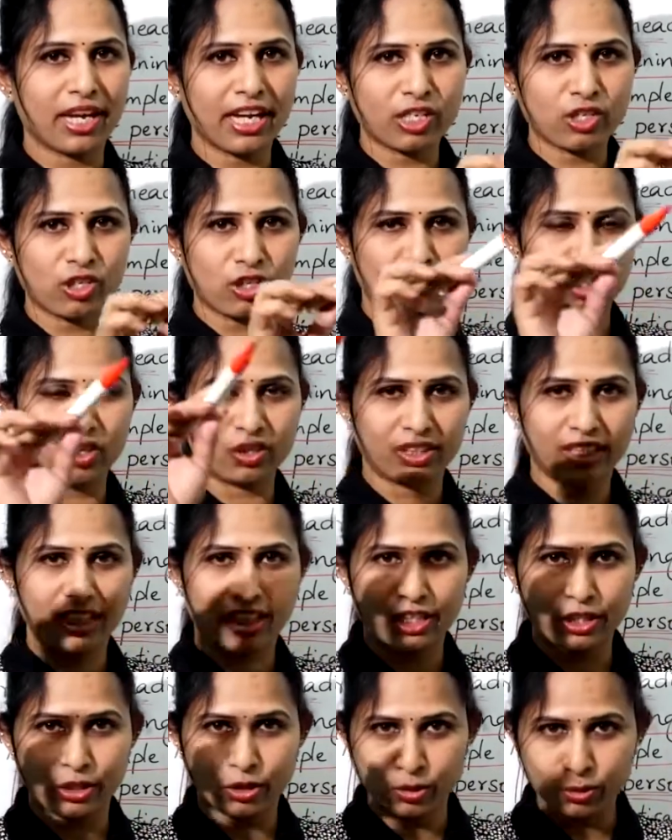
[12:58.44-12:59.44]
make sure
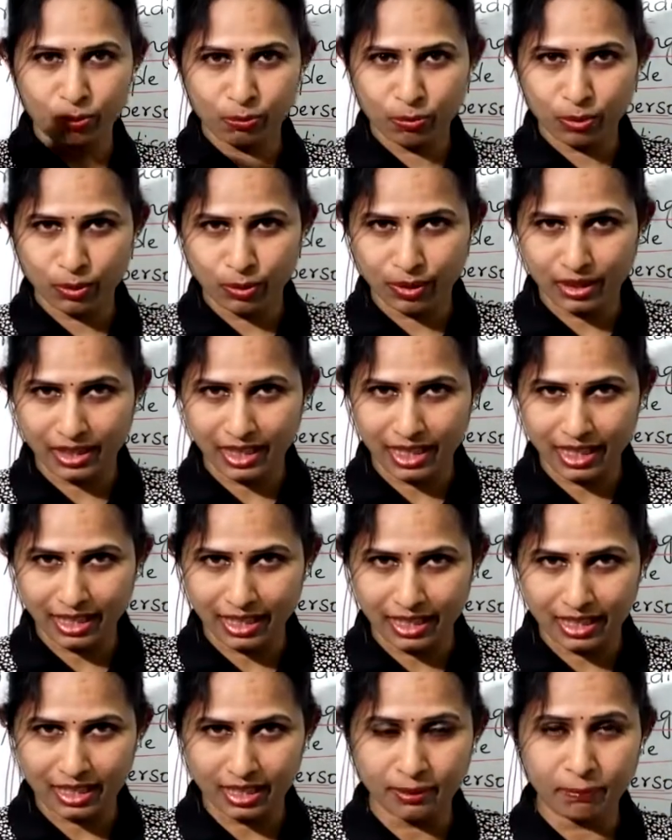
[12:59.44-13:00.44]
that you put that
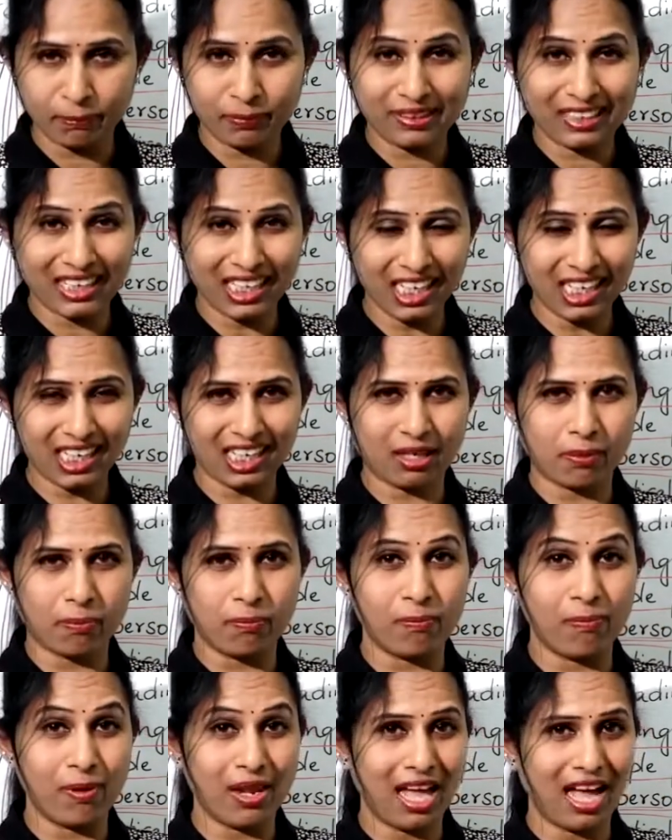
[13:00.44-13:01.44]
in a thick
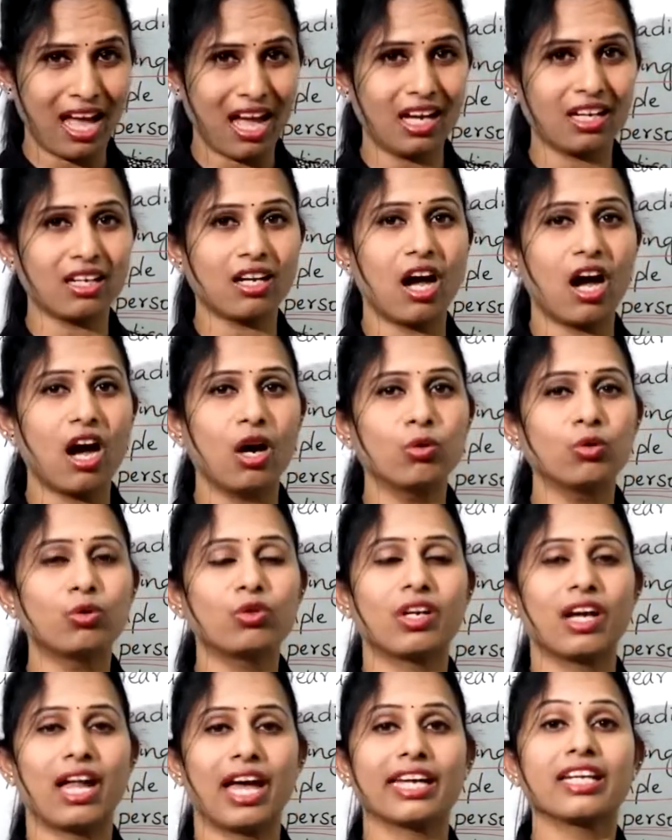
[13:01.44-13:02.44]
black
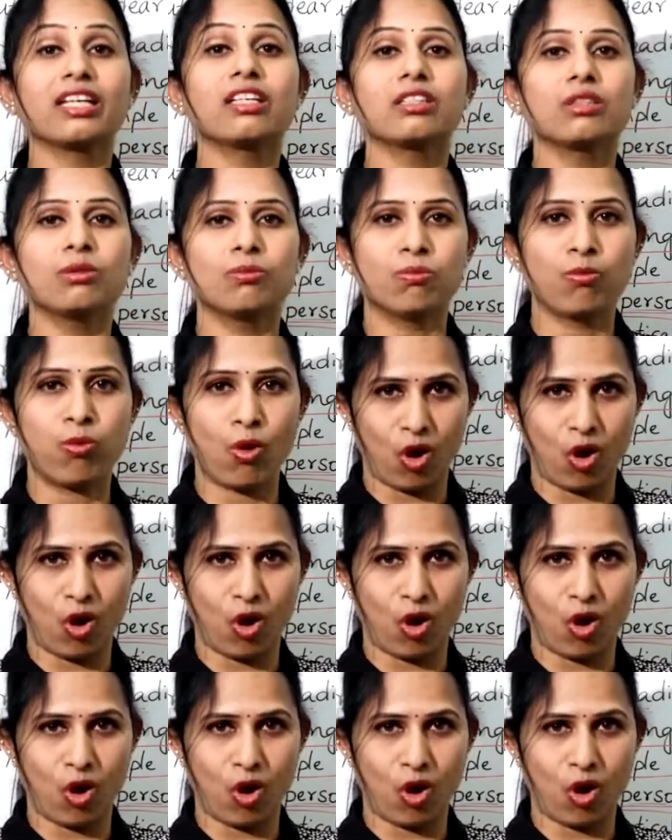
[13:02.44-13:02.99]
outlined